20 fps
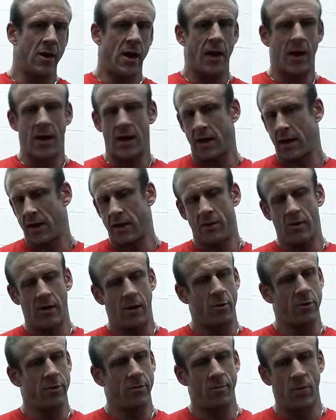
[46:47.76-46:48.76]
I
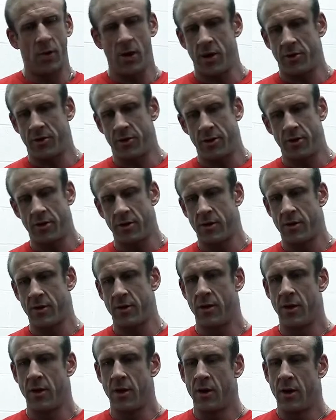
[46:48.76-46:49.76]
wouldn't burden.
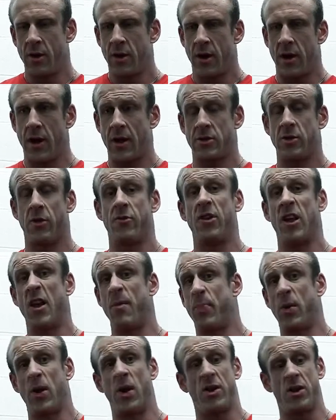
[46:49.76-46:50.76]
It's already a
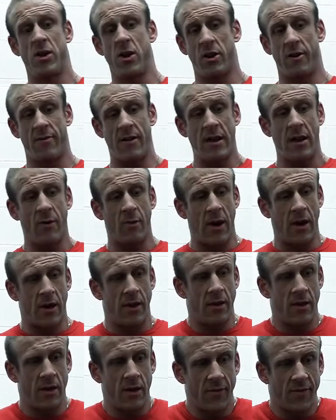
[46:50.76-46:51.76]
burden on her
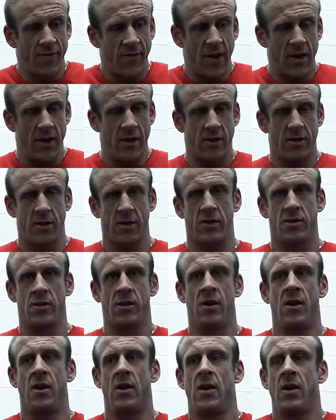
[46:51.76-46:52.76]
anyway, in fairness,
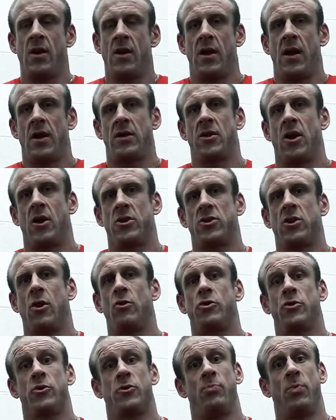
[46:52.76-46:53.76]
because it's not a
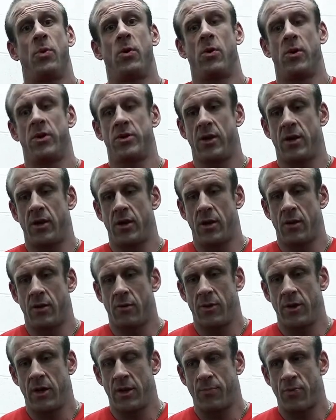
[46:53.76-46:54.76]
social sport, is it? You know,
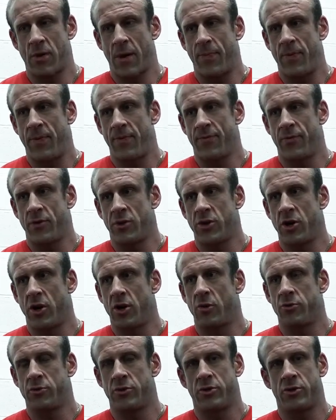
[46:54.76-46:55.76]
when you're prepping for
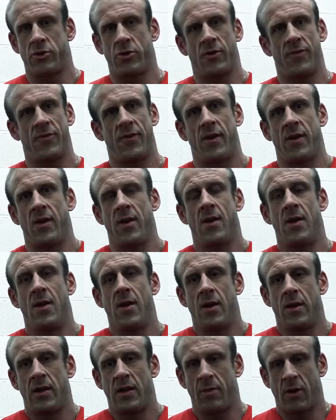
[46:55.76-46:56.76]
shows and stuff,
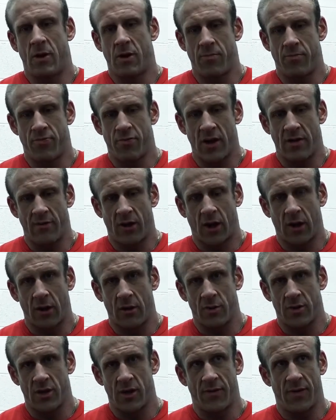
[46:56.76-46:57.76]
you become pretty
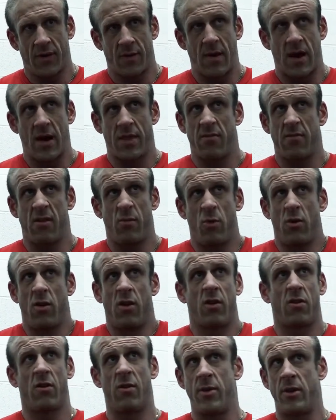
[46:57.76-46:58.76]
reclusive. I'm either at
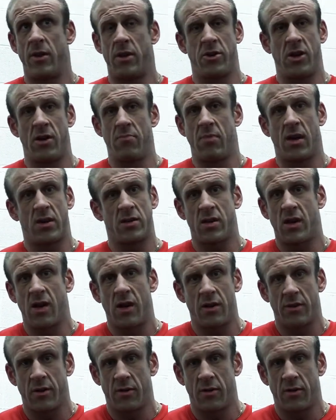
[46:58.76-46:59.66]
work or I'm in the gym, that's it.